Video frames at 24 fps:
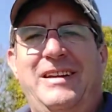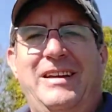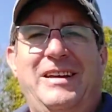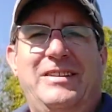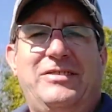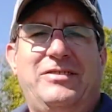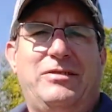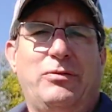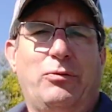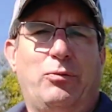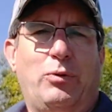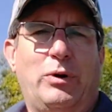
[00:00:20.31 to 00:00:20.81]

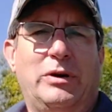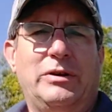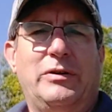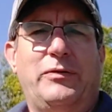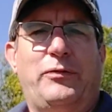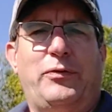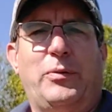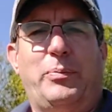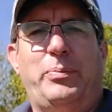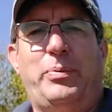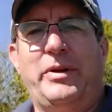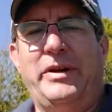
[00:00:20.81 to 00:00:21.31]
It's a
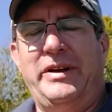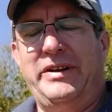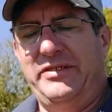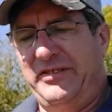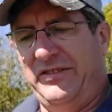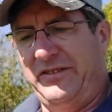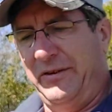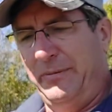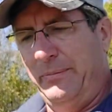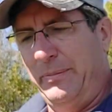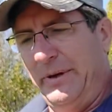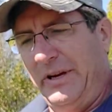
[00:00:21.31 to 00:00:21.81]
wonderful
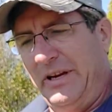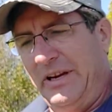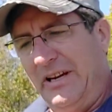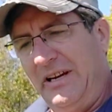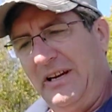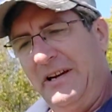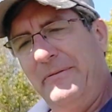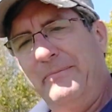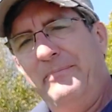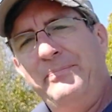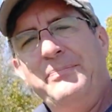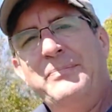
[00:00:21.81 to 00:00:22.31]
place to
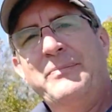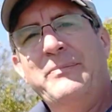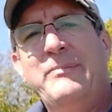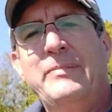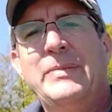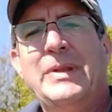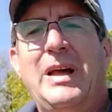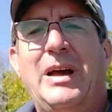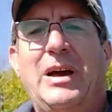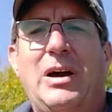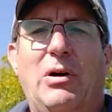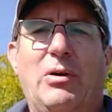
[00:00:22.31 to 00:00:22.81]
be
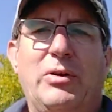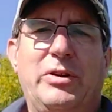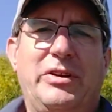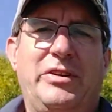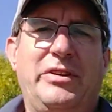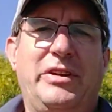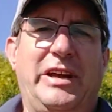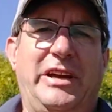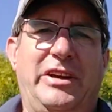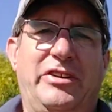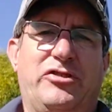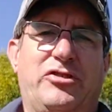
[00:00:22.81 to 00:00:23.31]
out
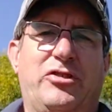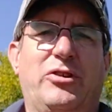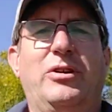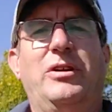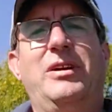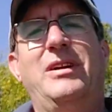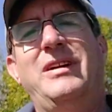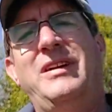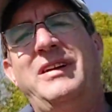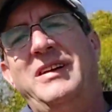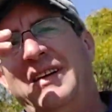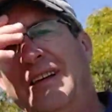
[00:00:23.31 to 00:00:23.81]
in nature,